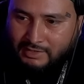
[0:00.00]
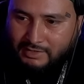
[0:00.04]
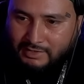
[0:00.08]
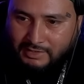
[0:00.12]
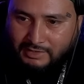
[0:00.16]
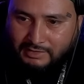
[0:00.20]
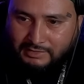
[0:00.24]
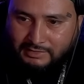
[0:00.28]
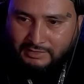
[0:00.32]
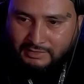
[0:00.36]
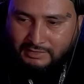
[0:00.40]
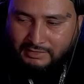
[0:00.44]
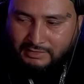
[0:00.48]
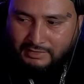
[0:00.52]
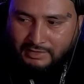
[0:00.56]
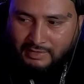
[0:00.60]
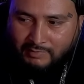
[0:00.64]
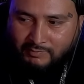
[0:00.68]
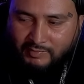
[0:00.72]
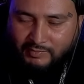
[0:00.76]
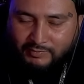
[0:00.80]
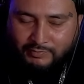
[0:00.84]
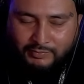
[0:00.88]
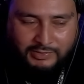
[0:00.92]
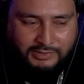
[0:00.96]
I'm
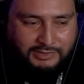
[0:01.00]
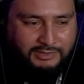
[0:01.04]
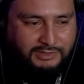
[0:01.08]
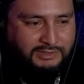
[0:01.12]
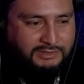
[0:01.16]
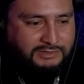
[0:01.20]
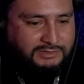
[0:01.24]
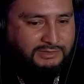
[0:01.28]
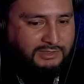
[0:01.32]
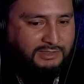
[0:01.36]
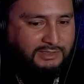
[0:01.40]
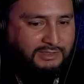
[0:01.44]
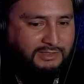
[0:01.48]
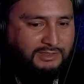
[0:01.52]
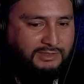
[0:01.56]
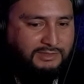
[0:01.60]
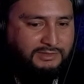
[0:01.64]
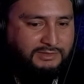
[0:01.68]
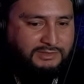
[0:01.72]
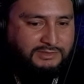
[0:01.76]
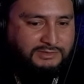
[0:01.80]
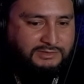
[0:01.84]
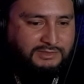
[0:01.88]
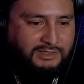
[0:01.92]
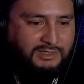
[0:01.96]
gonna run
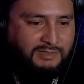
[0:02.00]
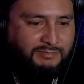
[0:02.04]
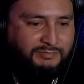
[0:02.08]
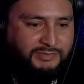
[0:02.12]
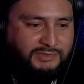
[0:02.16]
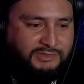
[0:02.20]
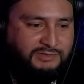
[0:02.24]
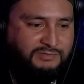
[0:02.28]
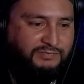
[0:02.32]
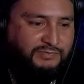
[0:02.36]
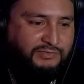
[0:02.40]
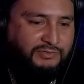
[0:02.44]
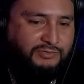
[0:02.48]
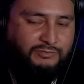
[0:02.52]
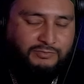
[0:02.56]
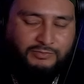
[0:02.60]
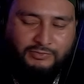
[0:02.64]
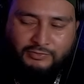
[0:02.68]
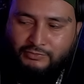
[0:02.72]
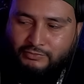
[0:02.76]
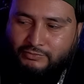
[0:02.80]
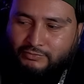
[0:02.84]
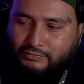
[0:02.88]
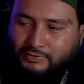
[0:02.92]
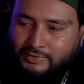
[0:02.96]
these clippings for you
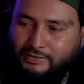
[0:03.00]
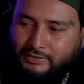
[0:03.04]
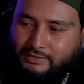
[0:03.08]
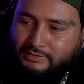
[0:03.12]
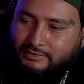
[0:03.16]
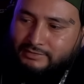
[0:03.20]
real quick.